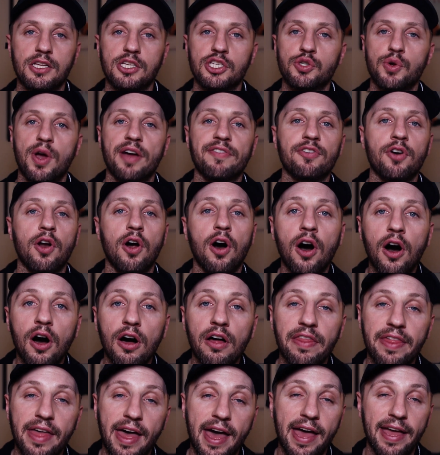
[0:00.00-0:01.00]
So after
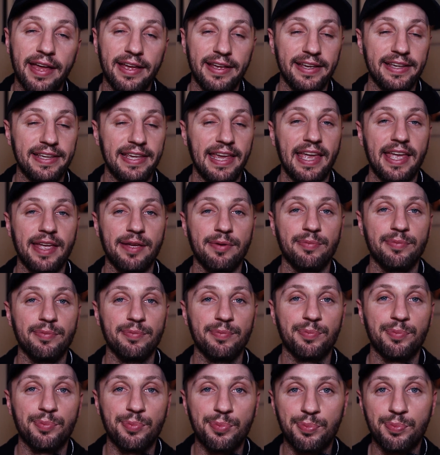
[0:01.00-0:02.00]
all of that, it
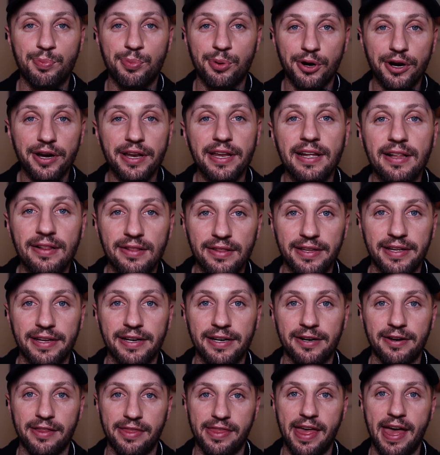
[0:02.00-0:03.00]
came pretty
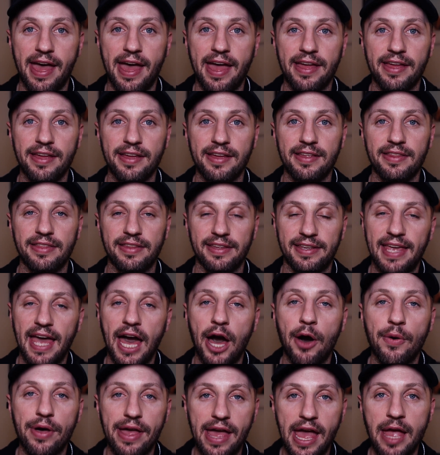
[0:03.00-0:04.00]
clear that the
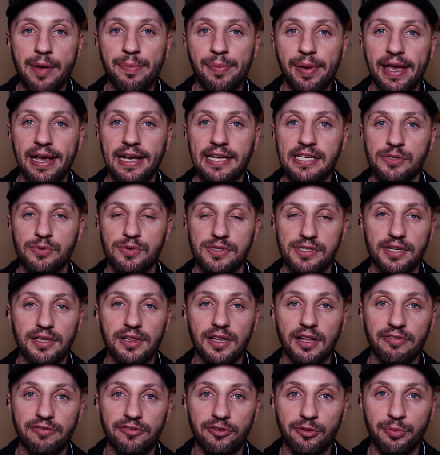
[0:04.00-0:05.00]
Callaway Apex was the
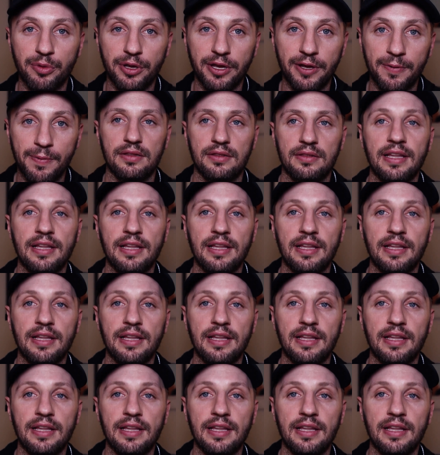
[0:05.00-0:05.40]
club for me.